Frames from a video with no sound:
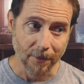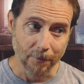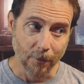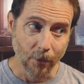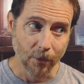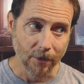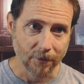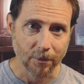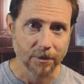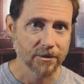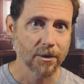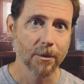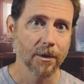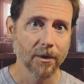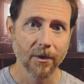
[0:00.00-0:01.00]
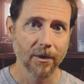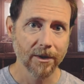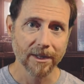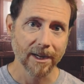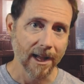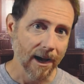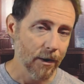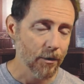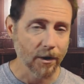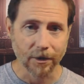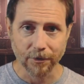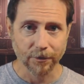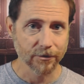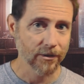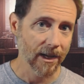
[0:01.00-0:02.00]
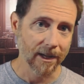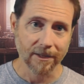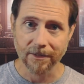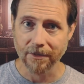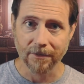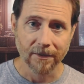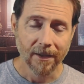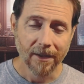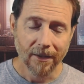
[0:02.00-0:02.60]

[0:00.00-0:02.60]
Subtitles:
more of what's going on and how to understand and